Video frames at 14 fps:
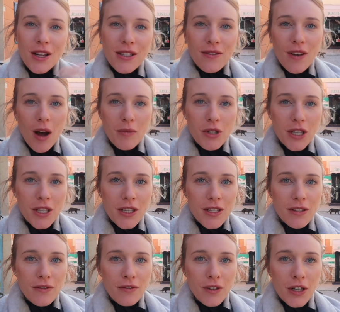lots of options
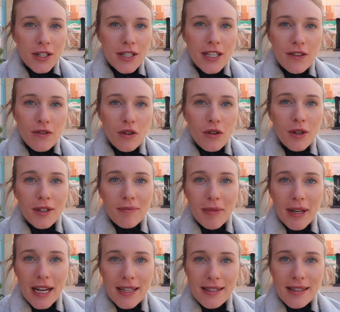for seafood
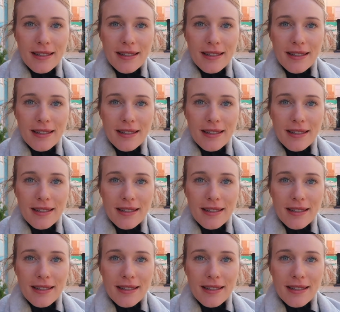because